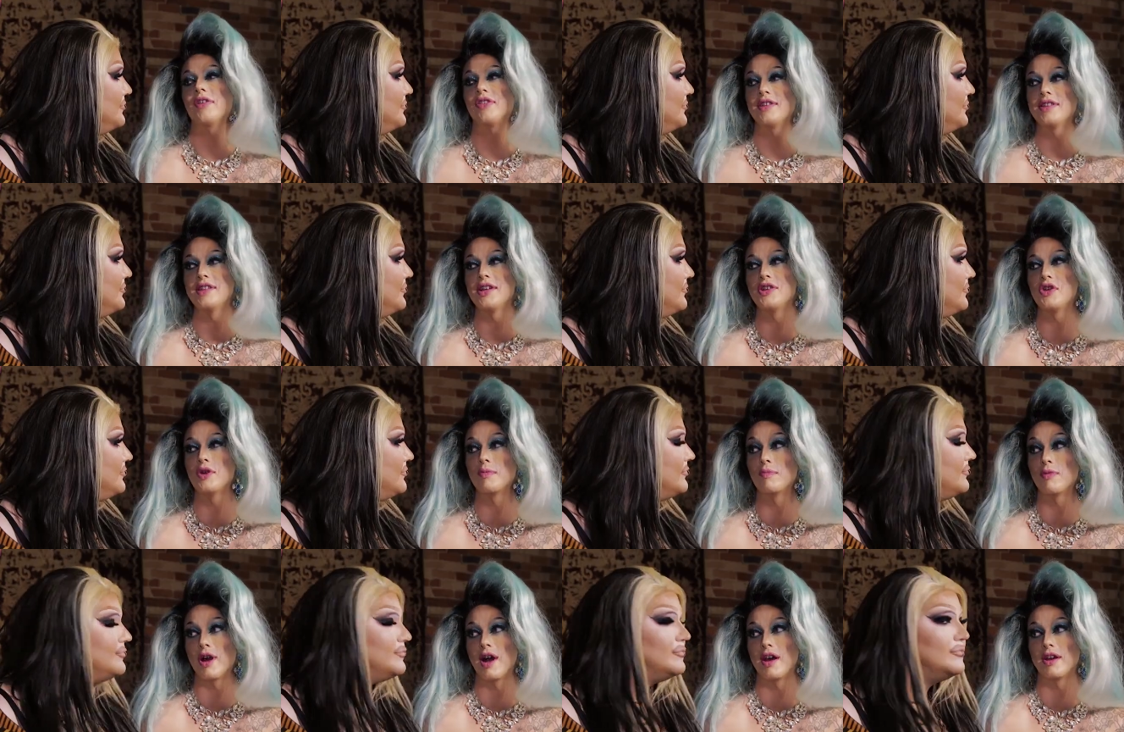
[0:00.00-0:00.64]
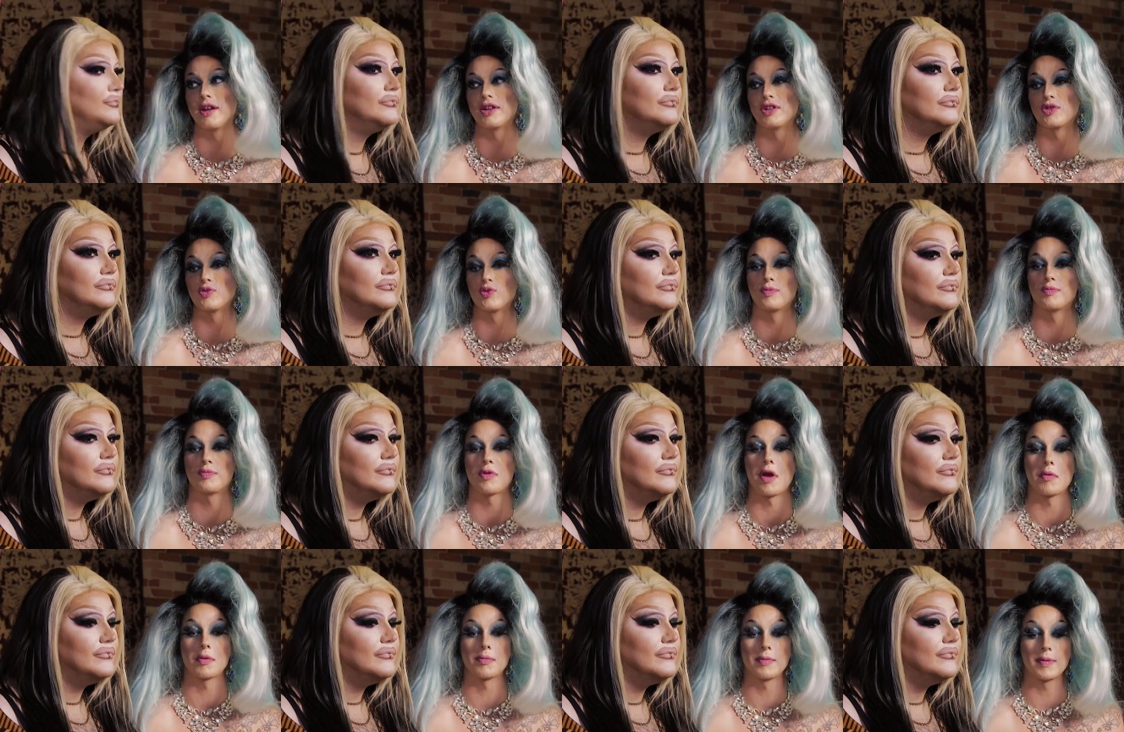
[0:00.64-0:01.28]
Speaker 1: I think that your product would
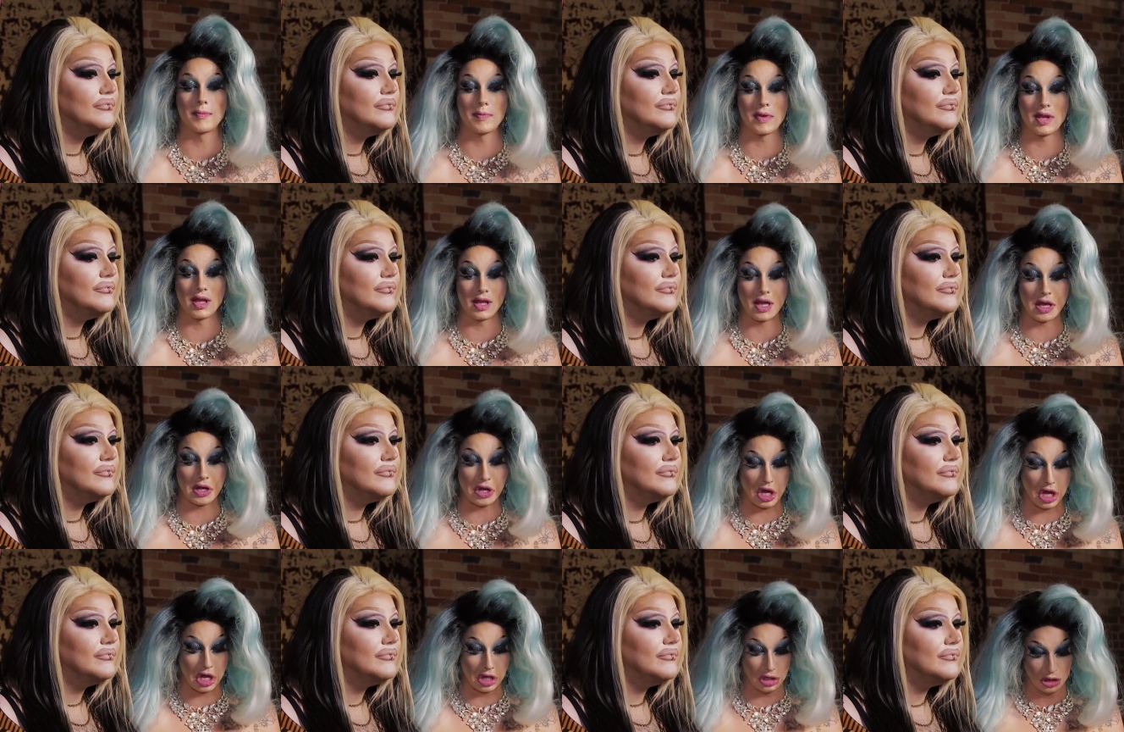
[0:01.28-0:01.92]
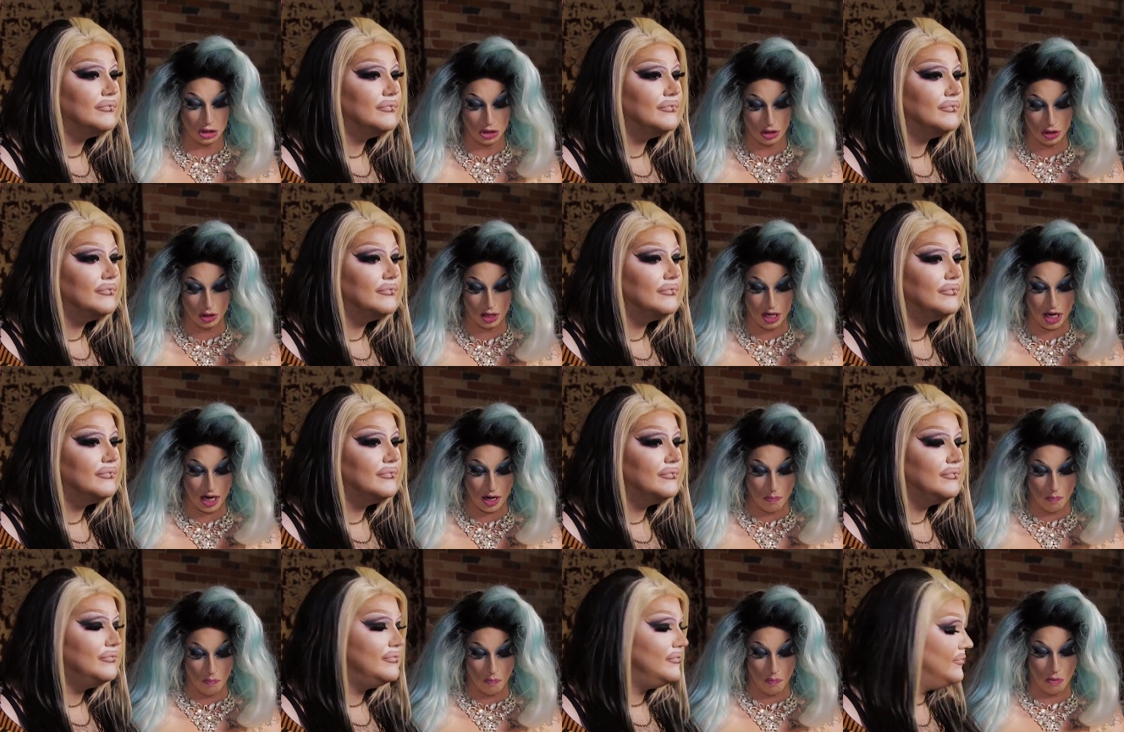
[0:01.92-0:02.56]
probably be like a little
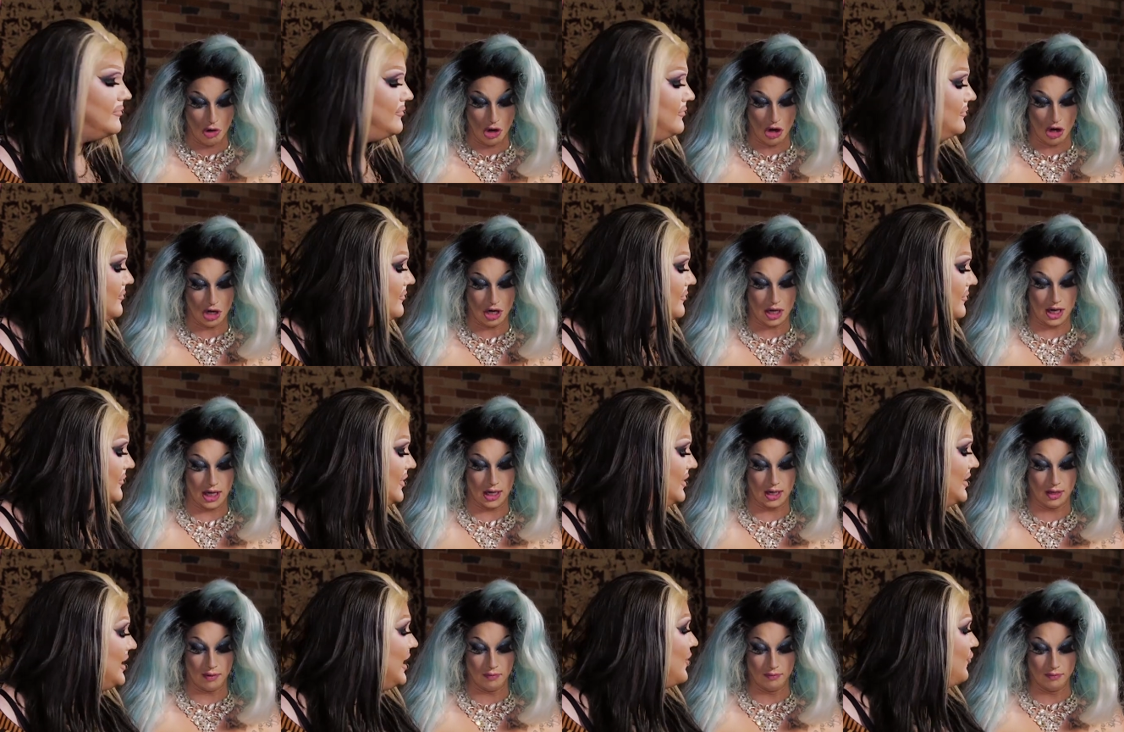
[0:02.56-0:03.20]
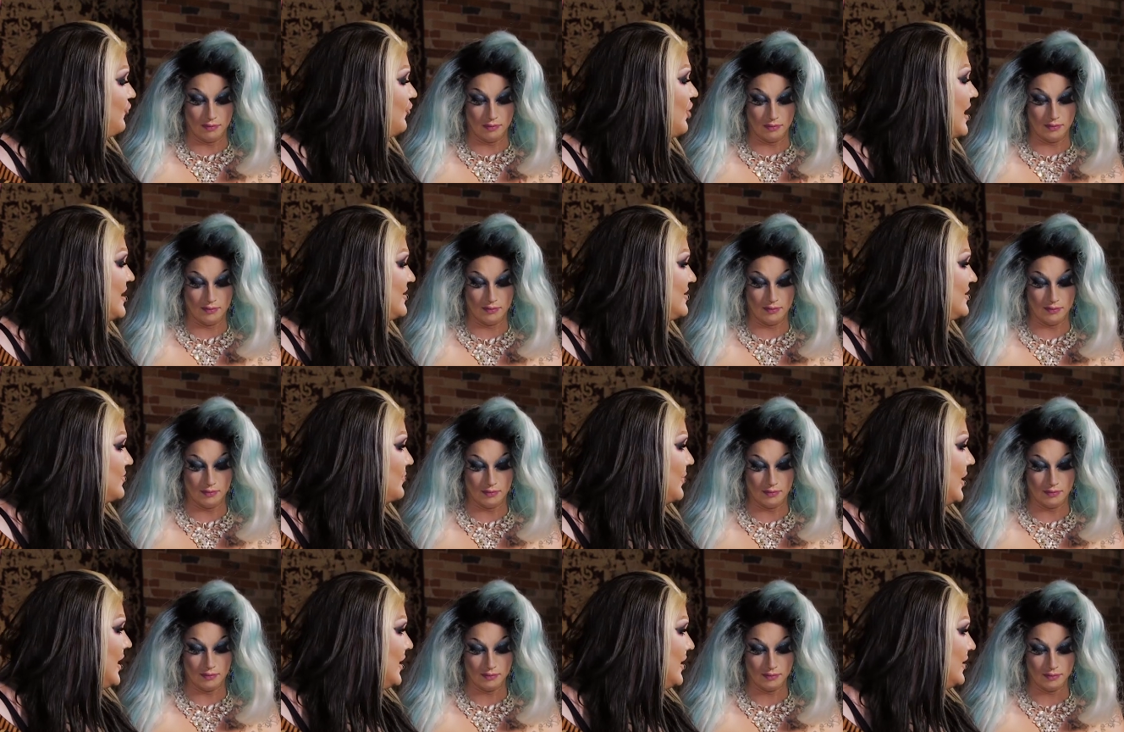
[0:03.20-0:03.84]
like merkin. Like a chest
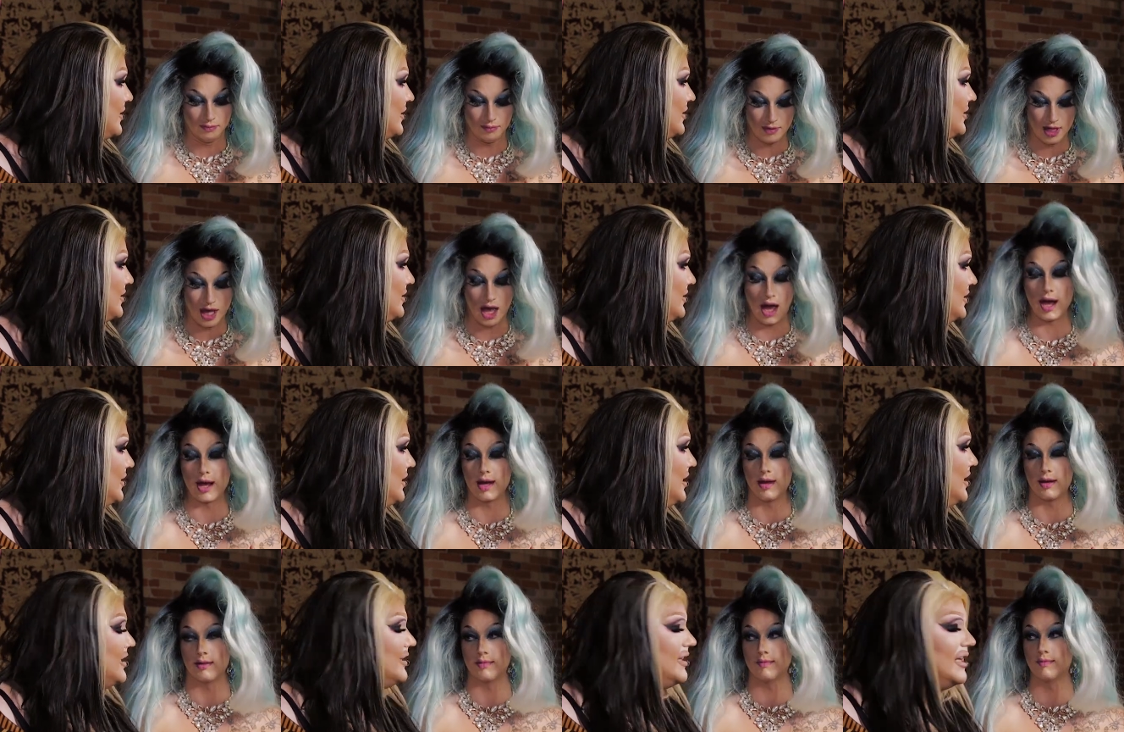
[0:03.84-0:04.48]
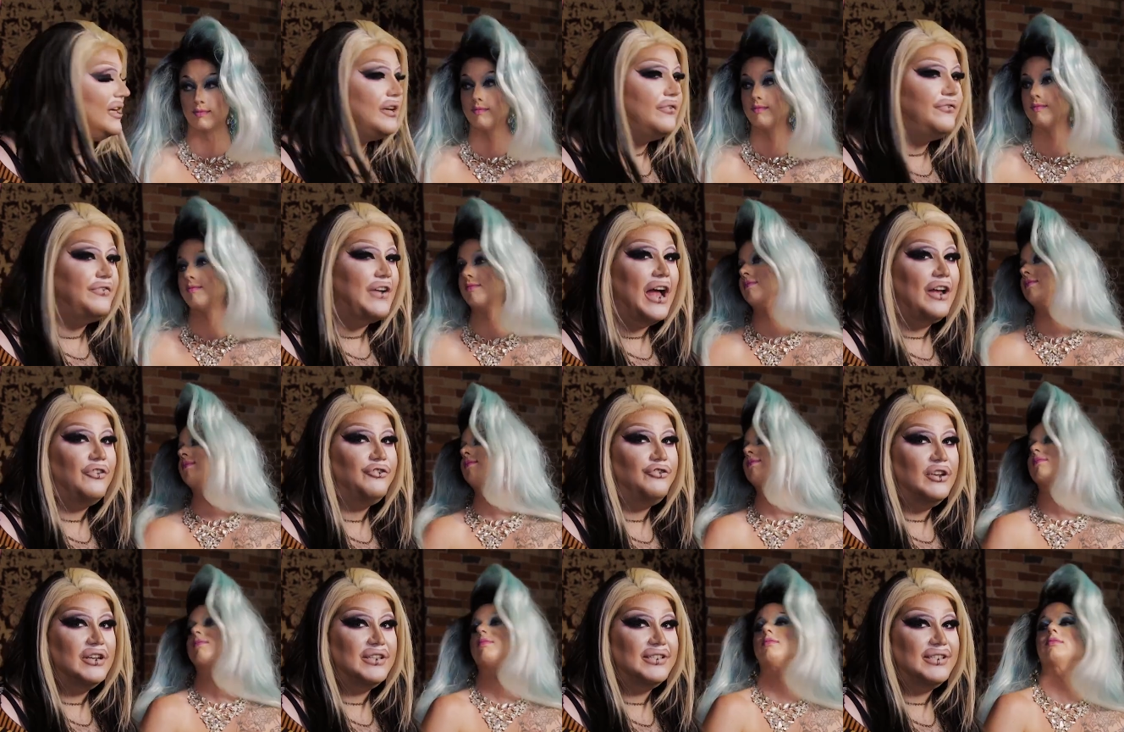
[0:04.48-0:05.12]
wig. Yeah.
Speaker 2: Like a
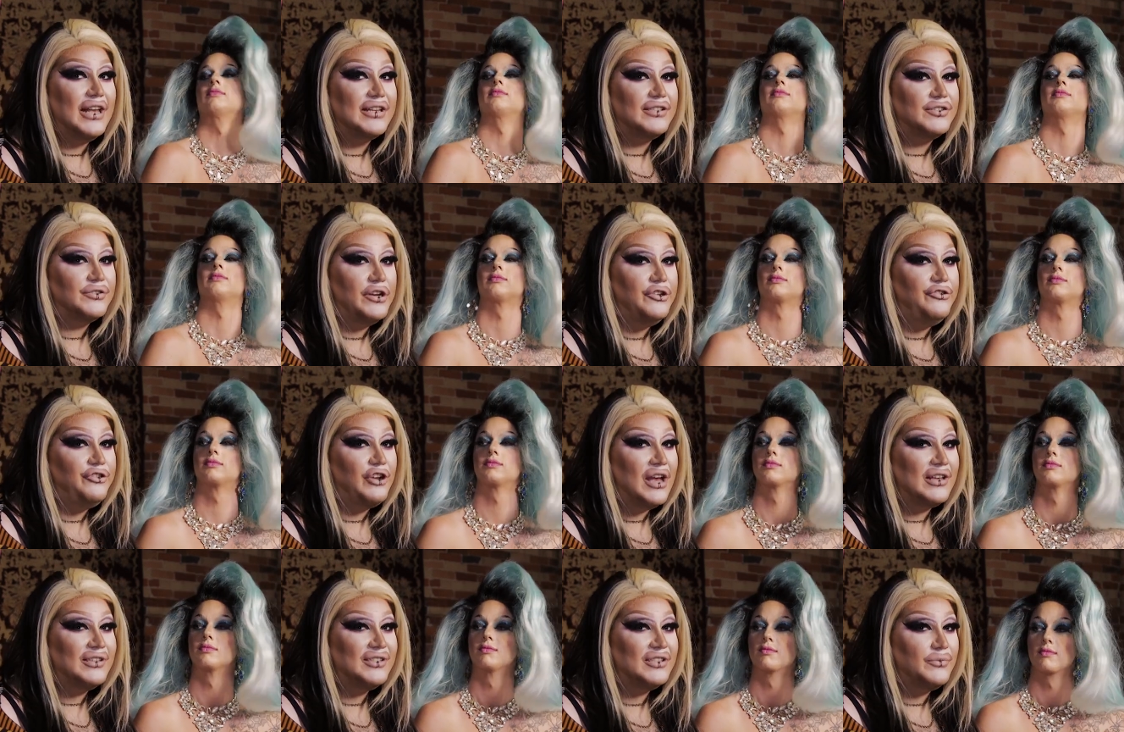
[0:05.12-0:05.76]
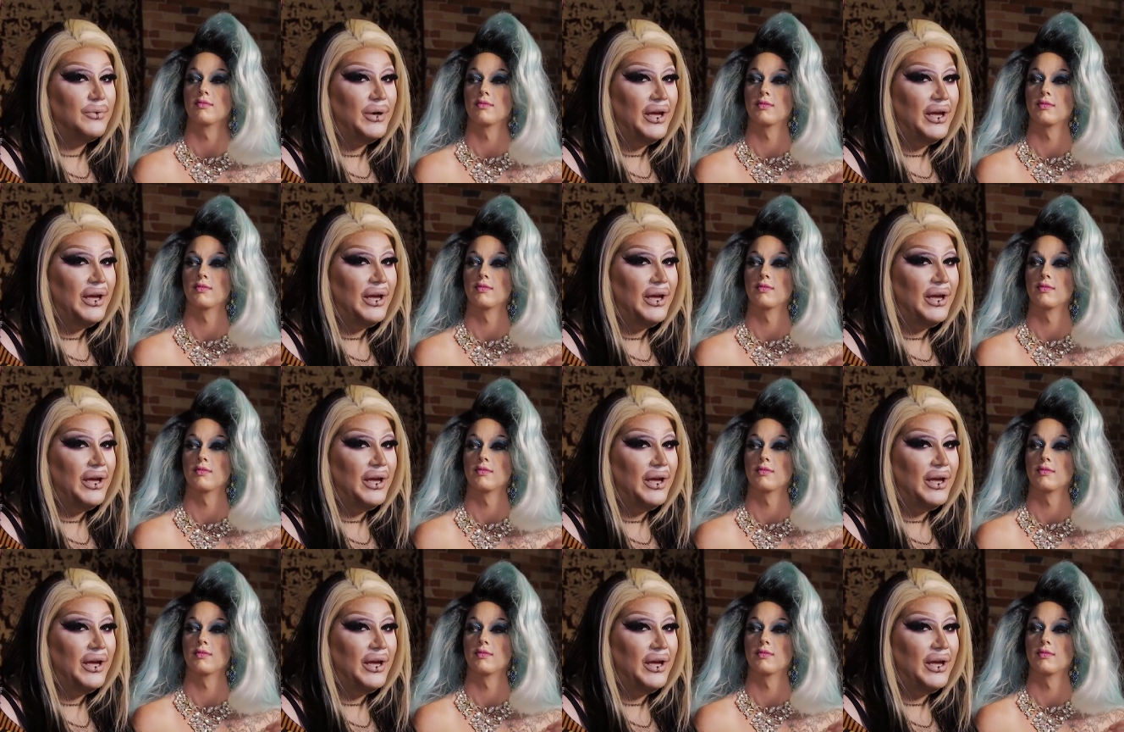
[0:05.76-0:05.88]
fashion accessory chest